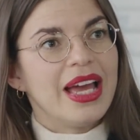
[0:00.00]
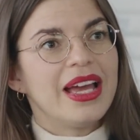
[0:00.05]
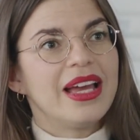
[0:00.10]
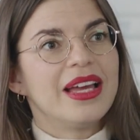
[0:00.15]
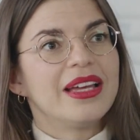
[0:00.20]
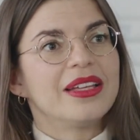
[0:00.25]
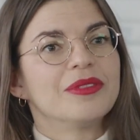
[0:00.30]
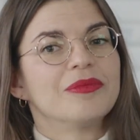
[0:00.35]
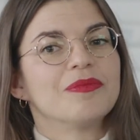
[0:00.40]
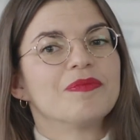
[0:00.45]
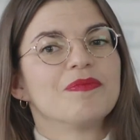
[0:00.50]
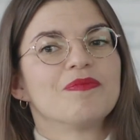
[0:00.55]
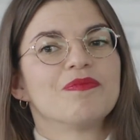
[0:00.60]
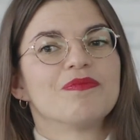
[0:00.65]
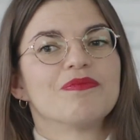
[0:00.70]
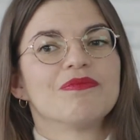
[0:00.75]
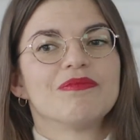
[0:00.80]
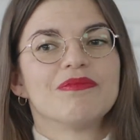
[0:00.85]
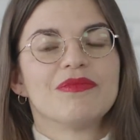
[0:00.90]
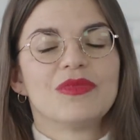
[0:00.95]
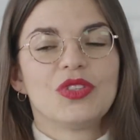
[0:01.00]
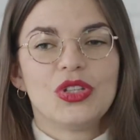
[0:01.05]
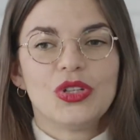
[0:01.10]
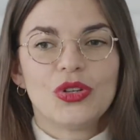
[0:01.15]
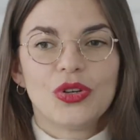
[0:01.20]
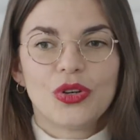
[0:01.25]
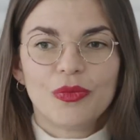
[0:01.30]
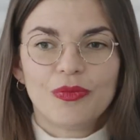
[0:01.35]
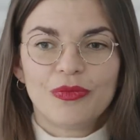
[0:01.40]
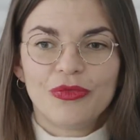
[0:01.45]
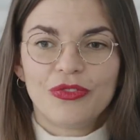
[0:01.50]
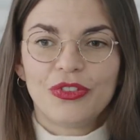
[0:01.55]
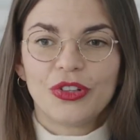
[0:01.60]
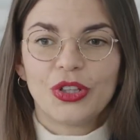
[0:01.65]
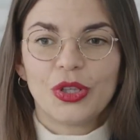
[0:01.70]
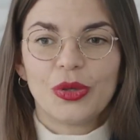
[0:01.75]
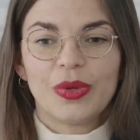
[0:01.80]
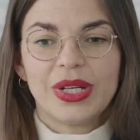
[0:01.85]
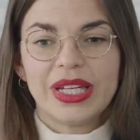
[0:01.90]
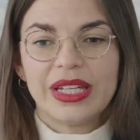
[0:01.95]
And you're
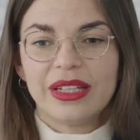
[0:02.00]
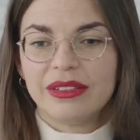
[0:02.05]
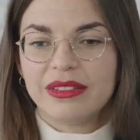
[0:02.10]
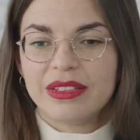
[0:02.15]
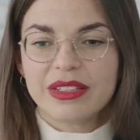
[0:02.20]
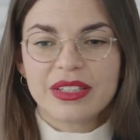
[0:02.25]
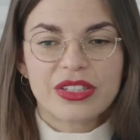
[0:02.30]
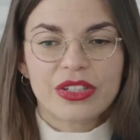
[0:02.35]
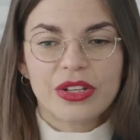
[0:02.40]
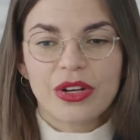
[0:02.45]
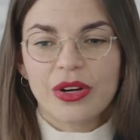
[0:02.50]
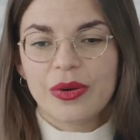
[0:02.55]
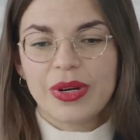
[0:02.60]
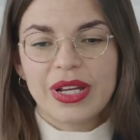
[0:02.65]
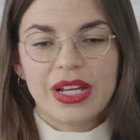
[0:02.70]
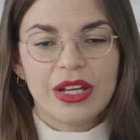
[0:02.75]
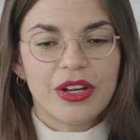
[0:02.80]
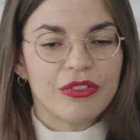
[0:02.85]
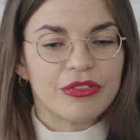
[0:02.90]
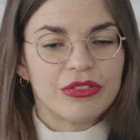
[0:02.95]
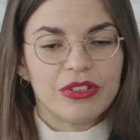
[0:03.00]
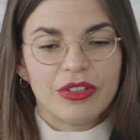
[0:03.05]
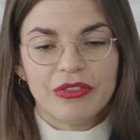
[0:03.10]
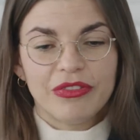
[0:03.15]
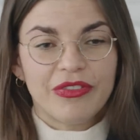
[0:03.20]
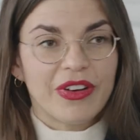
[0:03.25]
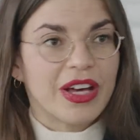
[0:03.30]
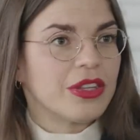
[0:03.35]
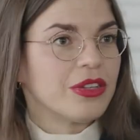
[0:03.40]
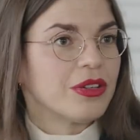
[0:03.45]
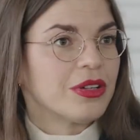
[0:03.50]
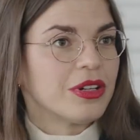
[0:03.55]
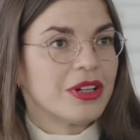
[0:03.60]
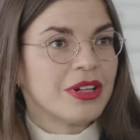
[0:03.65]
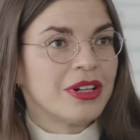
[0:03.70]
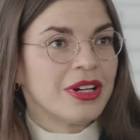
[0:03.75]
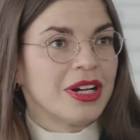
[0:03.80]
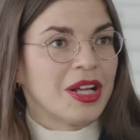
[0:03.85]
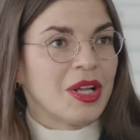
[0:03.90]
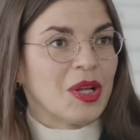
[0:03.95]
following the story of the father,